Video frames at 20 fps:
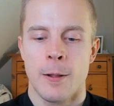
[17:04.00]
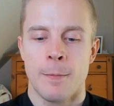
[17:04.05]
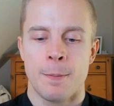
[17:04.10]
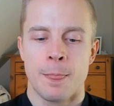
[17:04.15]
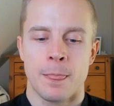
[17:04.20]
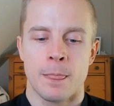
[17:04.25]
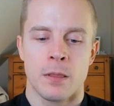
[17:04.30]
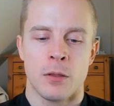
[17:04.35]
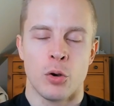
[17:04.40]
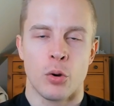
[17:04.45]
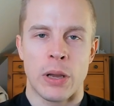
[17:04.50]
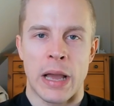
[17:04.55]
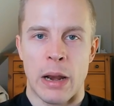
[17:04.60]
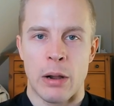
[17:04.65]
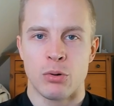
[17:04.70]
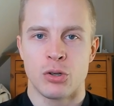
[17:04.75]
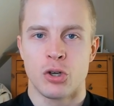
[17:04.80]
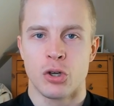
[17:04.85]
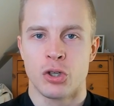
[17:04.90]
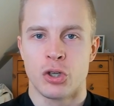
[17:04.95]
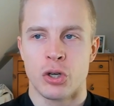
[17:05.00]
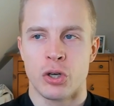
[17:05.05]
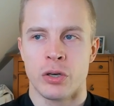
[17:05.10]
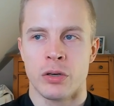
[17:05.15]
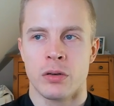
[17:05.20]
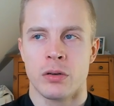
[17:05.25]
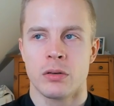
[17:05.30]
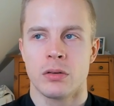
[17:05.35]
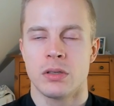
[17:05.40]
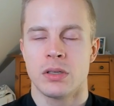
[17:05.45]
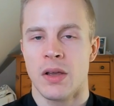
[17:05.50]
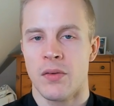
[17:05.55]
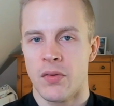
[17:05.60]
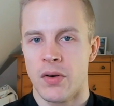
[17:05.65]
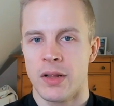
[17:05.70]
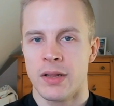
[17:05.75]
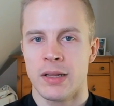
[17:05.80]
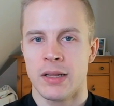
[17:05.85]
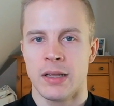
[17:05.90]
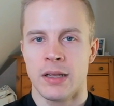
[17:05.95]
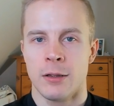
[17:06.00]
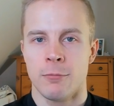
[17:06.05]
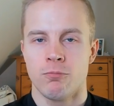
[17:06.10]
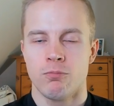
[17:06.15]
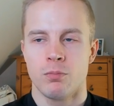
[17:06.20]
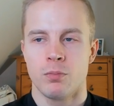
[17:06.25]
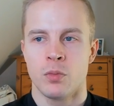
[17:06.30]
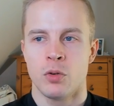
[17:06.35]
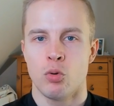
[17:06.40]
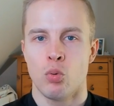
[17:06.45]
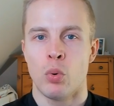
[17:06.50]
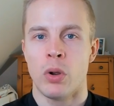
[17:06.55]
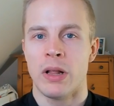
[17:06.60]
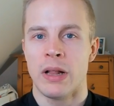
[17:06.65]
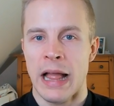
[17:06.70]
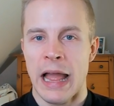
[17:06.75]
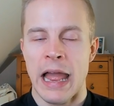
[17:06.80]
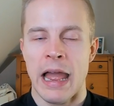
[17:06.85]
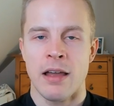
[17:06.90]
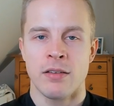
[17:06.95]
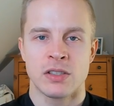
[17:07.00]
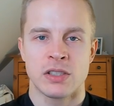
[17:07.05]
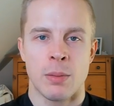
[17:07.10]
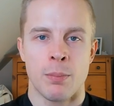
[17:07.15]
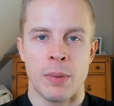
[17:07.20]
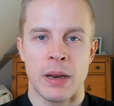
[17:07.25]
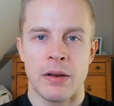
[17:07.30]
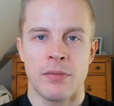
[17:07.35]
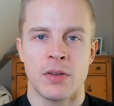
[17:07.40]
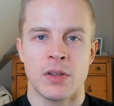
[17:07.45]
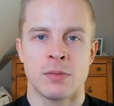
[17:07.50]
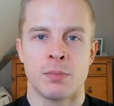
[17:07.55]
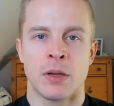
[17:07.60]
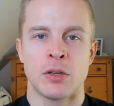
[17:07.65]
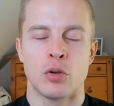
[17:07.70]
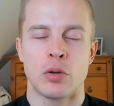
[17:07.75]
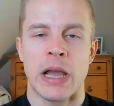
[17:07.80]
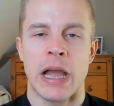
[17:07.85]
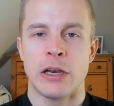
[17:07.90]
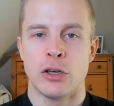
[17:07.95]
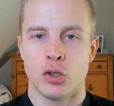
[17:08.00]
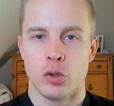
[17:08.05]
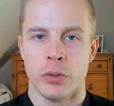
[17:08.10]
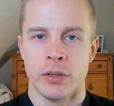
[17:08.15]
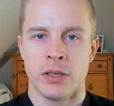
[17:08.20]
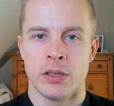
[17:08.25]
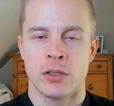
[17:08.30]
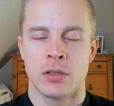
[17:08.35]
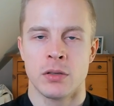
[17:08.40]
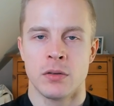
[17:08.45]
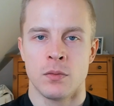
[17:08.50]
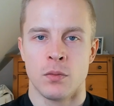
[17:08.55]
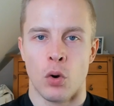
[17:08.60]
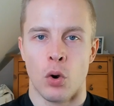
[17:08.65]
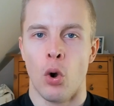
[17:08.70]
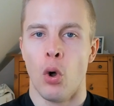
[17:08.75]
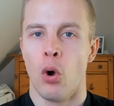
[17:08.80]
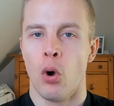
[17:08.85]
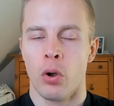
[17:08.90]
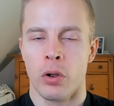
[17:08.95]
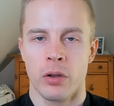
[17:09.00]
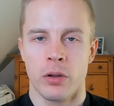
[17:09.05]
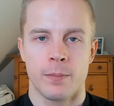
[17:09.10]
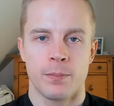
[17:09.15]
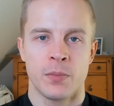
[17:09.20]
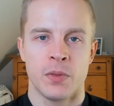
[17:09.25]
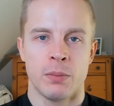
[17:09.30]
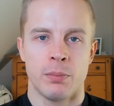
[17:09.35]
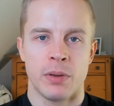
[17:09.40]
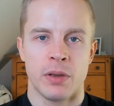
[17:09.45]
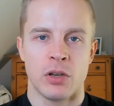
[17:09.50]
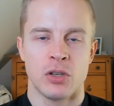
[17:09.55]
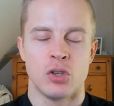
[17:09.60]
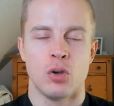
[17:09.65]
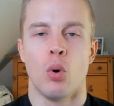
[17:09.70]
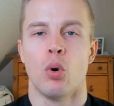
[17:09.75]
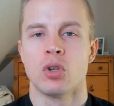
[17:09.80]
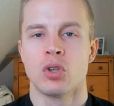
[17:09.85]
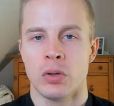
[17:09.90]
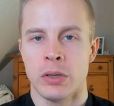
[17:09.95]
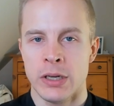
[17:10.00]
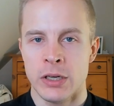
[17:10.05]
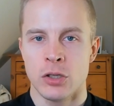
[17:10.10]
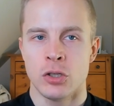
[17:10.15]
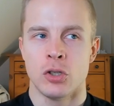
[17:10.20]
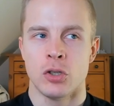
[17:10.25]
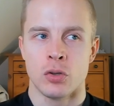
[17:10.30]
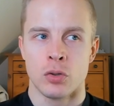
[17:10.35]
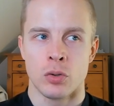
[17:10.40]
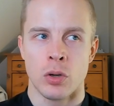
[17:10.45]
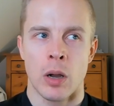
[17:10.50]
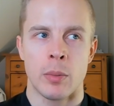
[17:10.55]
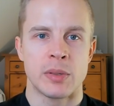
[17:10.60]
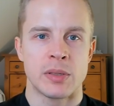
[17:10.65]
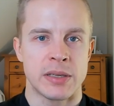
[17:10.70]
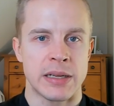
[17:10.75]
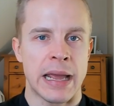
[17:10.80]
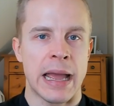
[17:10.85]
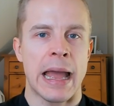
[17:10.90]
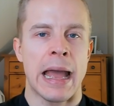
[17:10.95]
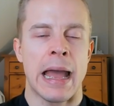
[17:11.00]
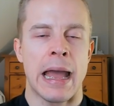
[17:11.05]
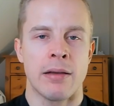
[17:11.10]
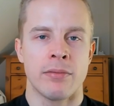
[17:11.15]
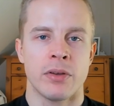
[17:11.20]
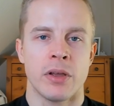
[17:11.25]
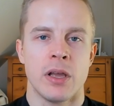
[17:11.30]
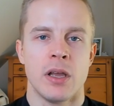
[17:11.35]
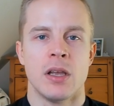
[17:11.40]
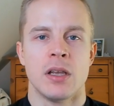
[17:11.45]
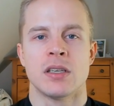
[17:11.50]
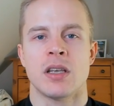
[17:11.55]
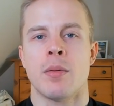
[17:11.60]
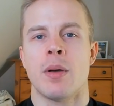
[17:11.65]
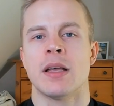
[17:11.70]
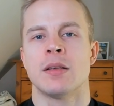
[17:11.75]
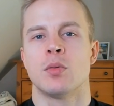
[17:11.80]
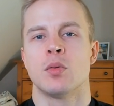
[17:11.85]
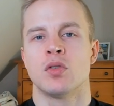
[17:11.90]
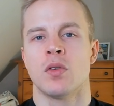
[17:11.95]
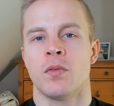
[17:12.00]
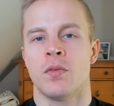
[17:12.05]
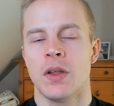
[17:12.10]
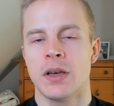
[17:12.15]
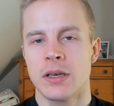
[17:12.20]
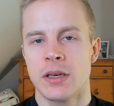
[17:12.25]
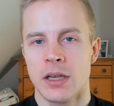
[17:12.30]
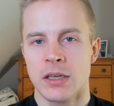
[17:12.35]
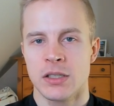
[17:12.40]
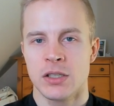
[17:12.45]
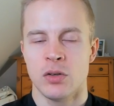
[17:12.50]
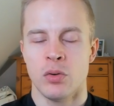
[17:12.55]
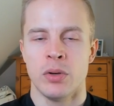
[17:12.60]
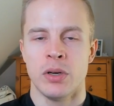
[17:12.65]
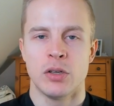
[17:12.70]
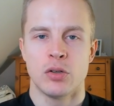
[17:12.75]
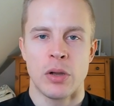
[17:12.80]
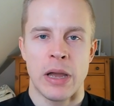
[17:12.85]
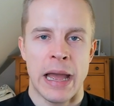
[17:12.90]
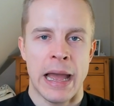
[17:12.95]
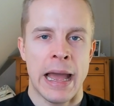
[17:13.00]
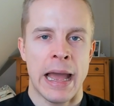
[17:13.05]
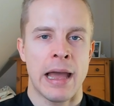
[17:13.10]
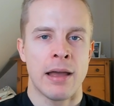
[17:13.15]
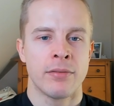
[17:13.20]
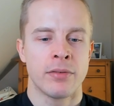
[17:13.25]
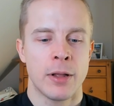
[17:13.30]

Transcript: you know, cal restriction definitely will have some benefits, but you can't do it for long because you also need to obviously have some aspects of fitness. You need to have